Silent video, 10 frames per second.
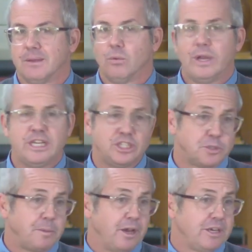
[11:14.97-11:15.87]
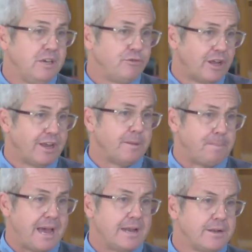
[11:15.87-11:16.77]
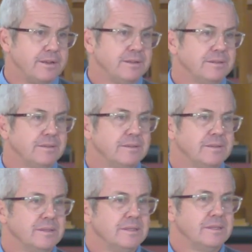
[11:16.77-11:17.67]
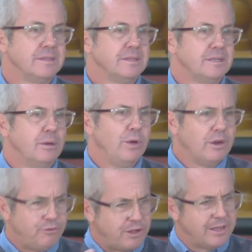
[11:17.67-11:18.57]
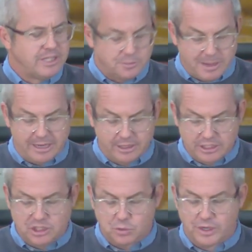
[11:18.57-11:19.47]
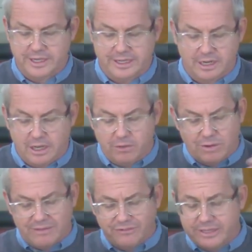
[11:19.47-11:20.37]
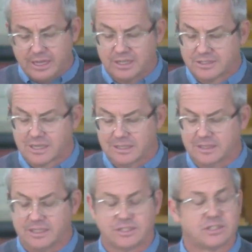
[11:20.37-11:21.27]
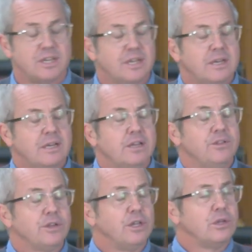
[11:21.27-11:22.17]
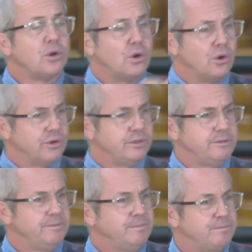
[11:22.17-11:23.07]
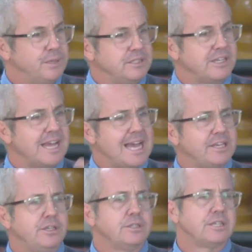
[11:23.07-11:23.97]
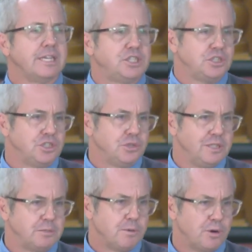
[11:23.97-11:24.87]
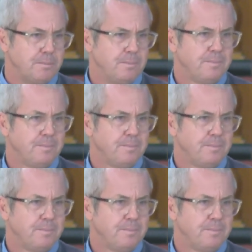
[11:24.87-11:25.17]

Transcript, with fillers: When he spoke, he followed a pattern. And we're going to follow this pattern each week. And it roughly goes like this The Lord brings an accusation to his mob,